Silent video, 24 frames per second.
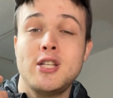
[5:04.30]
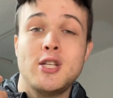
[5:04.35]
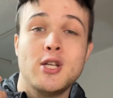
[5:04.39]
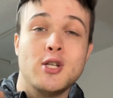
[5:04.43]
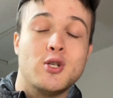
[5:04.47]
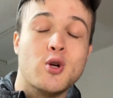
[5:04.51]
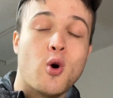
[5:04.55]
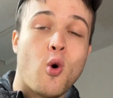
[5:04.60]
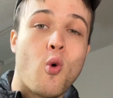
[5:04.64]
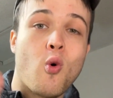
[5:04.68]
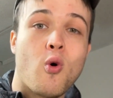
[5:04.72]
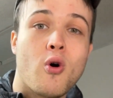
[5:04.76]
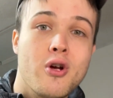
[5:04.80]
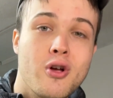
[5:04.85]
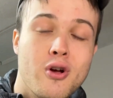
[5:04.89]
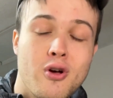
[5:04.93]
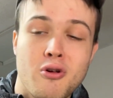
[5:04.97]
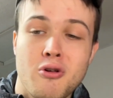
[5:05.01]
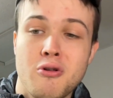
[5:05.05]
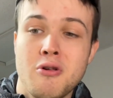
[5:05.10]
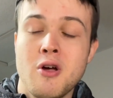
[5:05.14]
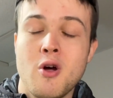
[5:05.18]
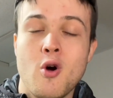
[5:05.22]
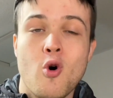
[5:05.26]

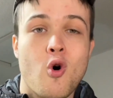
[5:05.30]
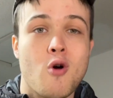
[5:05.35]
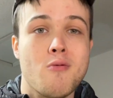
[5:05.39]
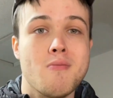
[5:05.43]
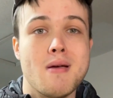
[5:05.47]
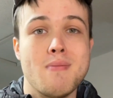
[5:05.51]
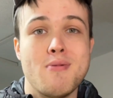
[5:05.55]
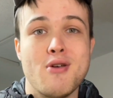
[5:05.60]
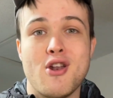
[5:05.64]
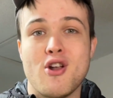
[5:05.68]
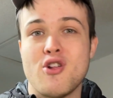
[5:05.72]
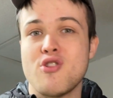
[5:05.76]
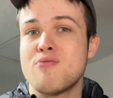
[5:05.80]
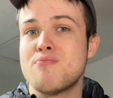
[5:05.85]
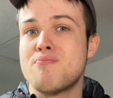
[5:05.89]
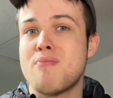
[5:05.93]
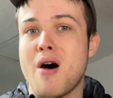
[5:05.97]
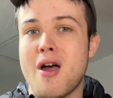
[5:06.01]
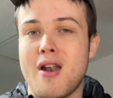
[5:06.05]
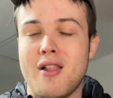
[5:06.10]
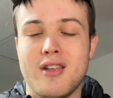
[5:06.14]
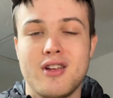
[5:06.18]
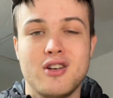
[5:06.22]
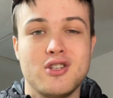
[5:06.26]
tutorial or maybe another
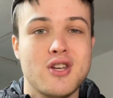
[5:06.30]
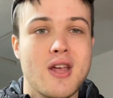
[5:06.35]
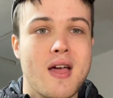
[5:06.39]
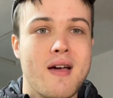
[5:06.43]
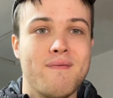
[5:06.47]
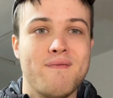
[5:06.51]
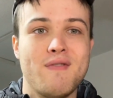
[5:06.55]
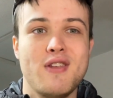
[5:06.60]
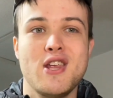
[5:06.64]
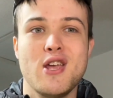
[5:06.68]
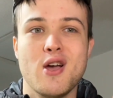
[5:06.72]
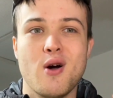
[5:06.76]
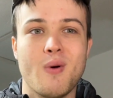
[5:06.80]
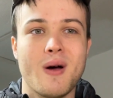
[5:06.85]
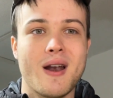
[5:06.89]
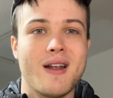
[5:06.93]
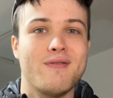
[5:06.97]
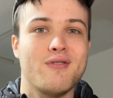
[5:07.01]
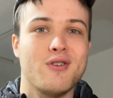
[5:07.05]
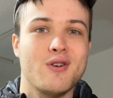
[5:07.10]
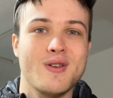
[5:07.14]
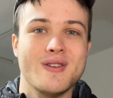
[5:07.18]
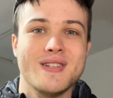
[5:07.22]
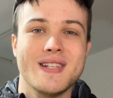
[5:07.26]
modeling jam video,
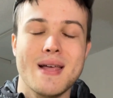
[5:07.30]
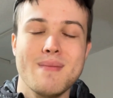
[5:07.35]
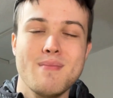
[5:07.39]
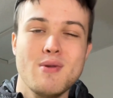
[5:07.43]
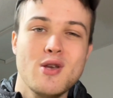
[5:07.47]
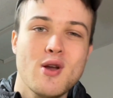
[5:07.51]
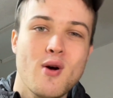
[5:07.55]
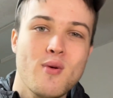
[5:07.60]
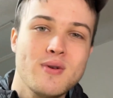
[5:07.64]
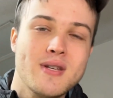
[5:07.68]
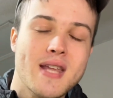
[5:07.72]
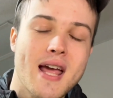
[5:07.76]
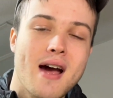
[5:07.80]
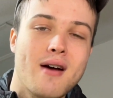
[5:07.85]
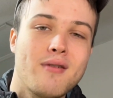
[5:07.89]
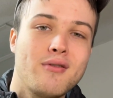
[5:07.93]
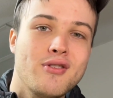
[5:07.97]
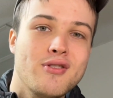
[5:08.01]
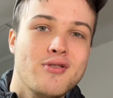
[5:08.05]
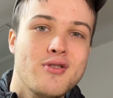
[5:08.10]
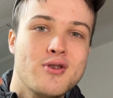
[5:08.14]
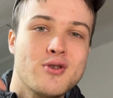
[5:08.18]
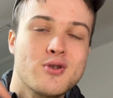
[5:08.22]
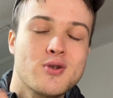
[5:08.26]
whatever it is. Let me know
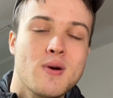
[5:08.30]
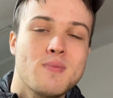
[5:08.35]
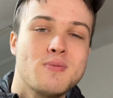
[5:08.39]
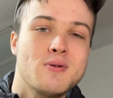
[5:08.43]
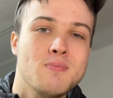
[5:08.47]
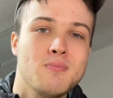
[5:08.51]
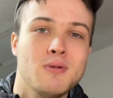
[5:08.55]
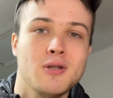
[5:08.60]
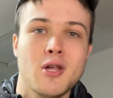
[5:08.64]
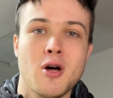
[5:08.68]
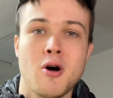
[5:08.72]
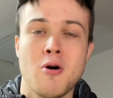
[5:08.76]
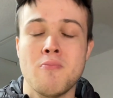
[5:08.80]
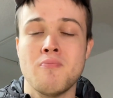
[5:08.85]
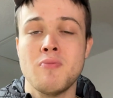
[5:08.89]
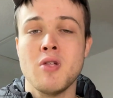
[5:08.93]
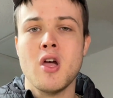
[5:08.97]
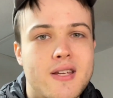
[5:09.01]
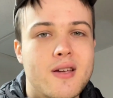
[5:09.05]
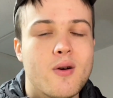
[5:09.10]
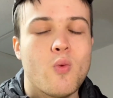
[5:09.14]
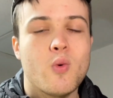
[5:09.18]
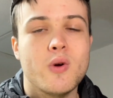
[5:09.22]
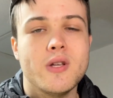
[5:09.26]
down in the description below.
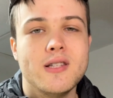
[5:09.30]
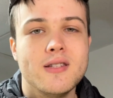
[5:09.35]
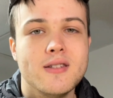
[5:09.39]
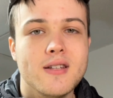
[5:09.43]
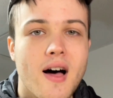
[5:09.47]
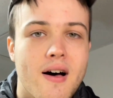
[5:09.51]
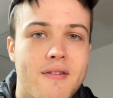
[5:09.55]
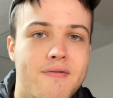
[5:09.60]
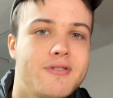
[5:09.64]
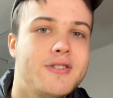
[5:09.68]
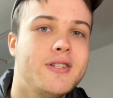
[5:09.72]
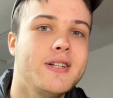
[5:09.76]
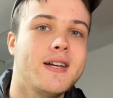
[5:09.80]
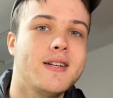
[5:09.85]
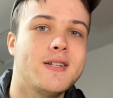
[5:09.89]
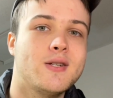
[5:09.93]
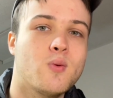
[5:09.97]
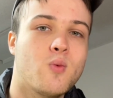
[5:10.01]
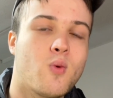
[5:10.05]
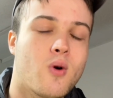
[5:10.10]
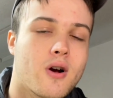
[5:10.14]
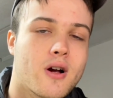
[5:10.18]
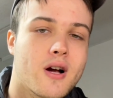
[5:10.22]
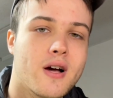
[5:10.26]
Would love to get
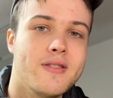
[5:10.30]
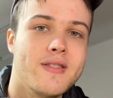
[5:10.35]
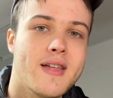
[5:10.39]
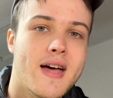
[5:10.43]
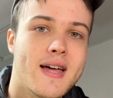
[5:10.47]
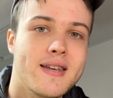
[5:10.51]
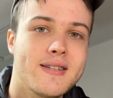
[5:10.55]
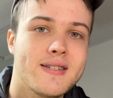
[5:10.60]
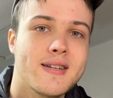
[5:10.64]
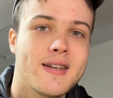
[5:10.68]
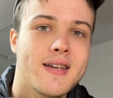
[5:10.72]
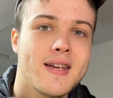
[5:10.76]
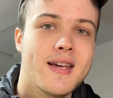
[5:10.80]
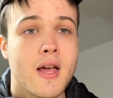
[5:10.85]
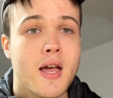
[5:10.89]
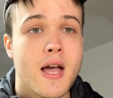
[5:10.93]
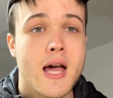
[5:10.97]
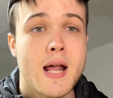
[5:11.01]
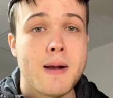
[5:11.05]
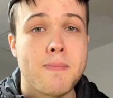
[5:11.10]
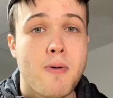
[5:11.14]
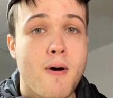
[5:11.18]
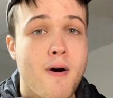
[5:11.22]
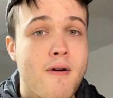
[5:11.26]
to work on that.
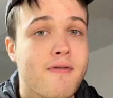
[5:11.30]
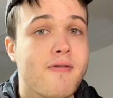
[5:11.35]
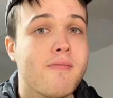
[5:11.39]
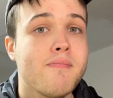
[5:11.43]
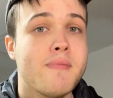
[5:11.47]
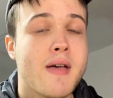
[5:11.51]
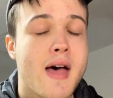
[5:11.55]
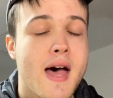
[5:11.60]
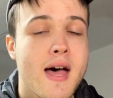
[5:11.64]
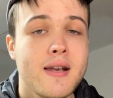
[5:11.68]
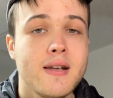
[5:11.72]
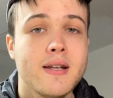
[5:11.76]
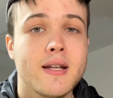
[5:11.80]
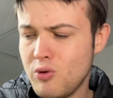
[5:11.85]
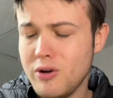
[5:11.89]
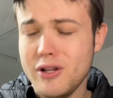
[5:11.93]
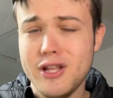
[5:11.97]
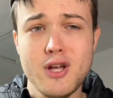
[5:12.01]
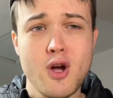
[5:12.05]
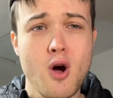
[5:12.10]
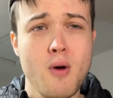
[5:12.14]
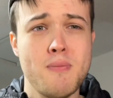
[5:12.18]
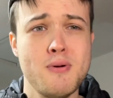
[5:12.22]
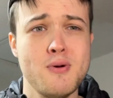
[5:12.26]
And apart from that,
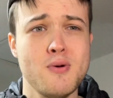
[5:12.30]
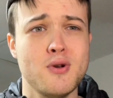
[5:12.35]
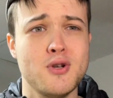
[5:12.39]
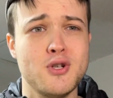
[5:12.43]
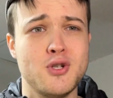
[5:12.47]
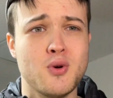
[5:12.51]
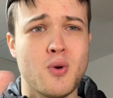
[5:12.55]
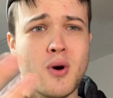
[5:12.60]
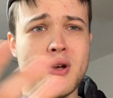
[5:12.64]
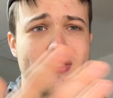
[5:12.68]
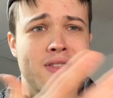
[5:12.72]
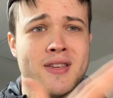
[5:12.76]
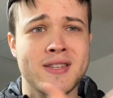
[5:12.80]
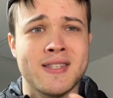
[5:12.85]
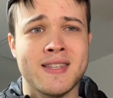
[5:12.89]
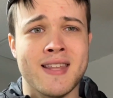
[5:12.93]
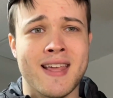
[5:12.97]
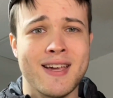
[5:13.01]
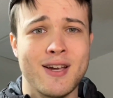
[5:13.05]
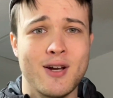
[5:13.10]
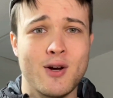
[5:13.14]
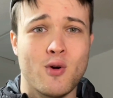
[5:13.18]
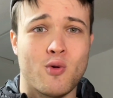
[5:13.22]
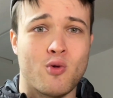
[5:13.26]
really hope you enjoyed this
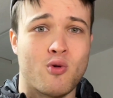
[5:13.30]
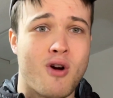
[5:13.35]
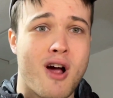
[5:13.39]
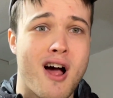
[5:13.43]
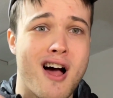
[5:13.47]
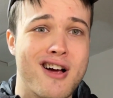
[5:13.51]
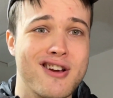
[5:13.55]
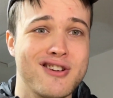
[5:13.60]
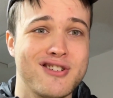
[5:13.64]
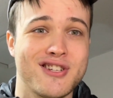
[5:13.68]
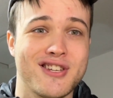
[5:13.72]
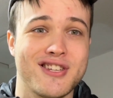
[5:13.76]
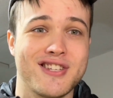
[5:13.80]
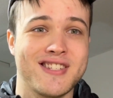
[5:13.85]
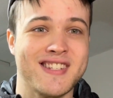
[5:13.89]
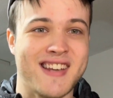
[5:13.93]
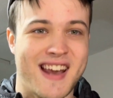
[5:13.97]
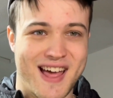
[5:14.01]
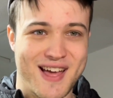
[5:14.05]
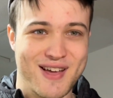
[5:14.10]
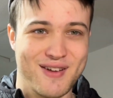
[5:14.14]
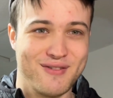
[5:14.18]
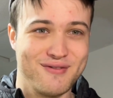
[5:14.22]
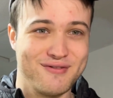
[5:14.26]
like garage
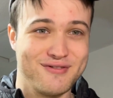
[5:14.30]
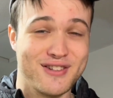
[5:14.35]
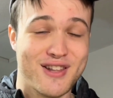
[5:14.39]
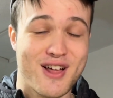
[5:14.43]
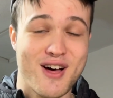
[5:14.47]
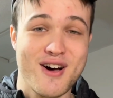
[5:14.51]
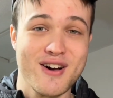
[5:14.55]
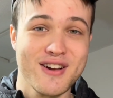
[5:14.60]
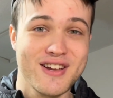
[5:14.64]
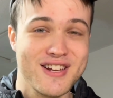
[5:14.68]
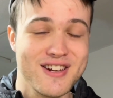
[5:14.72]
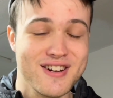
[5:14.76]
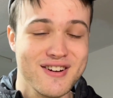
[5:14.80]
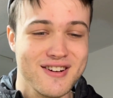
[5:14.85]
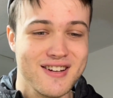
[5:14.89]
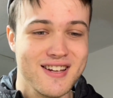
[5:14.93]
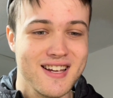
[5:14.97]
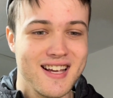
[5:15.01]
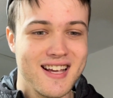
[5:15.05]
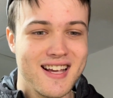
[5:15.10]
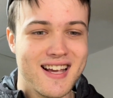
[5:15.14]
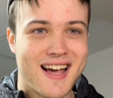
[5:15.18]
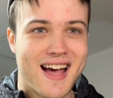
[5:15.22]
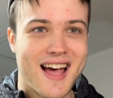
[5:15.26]
style vlog here.
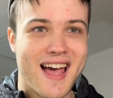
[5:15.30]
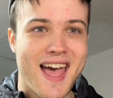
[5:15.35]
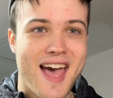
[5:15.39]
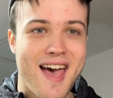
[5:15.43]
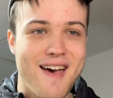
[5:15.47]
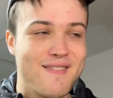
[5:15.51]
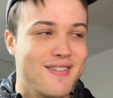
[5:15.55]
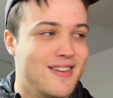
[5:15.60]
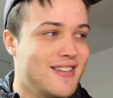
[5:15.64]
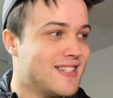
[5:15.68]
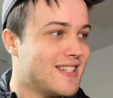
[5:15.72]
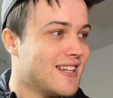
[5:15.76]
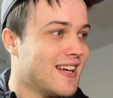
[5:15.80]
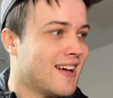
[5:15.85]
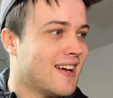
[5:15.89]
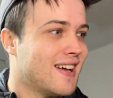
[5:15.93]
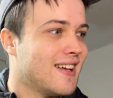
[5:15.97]
I haven't